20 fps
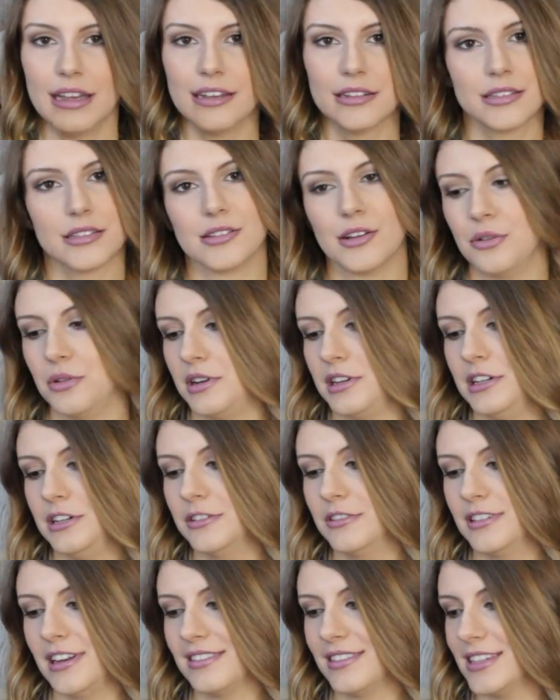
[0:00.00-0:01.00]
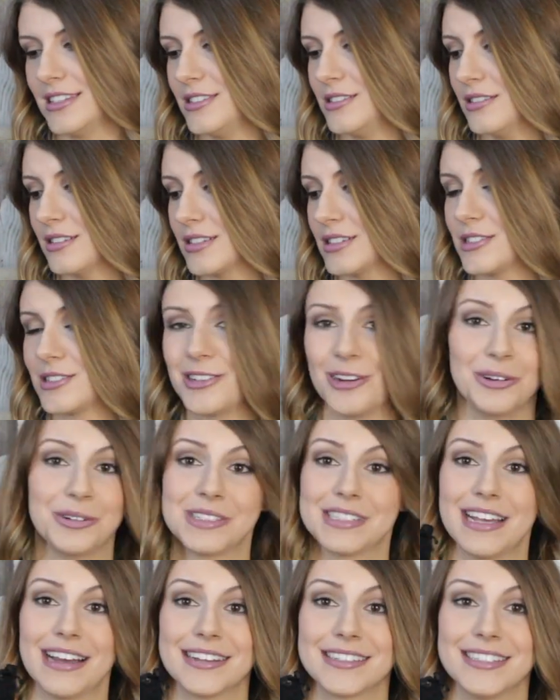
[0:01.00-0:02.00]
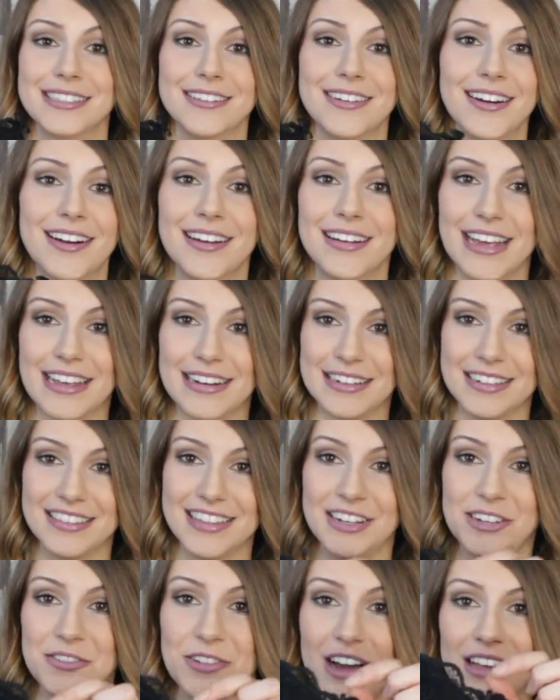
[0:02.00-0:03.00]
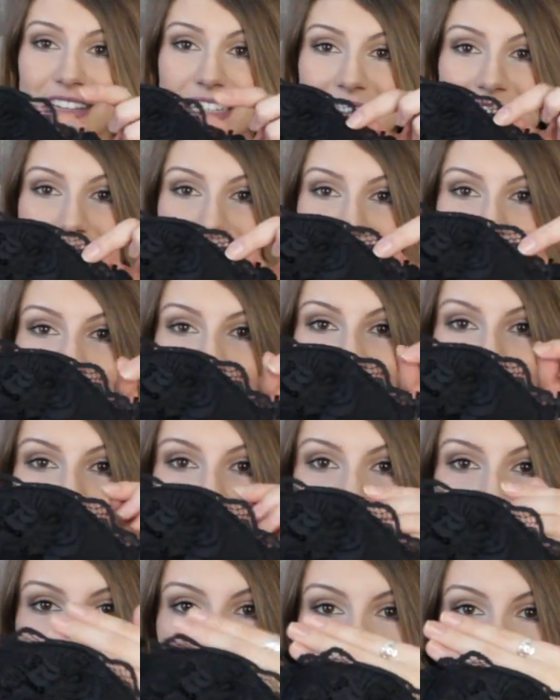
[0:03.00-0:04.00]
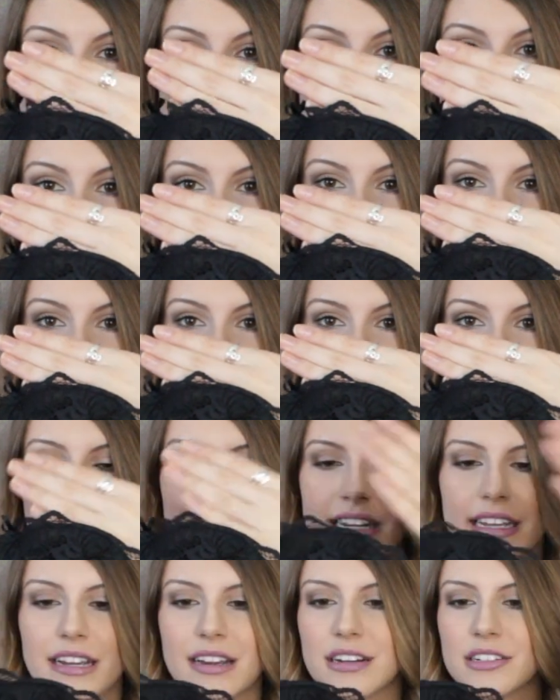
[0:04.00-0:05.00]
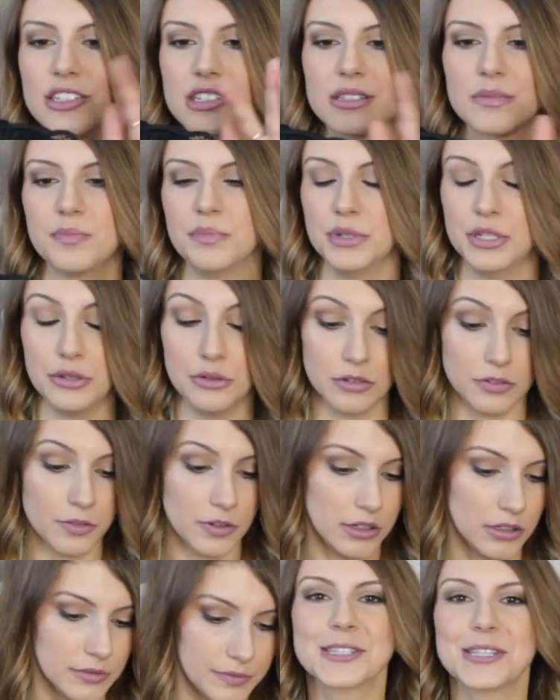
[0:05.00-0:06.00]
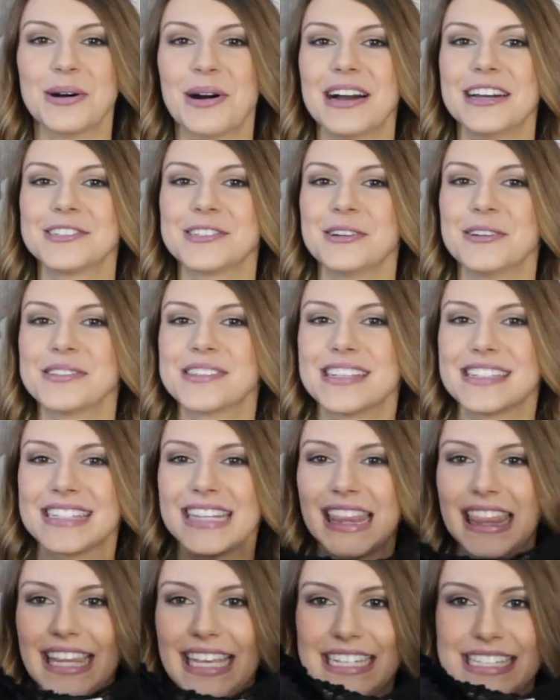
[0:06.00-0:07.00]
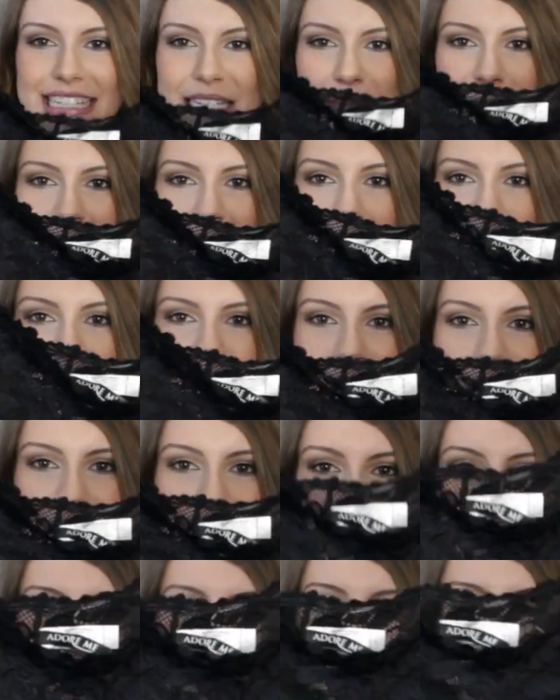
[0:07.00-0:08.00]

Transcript: it's so cute. And this looks so sexy on. And then you've got like the scalloped lace detail right here. Just beautiful. So I chose this lacy pair of underwear to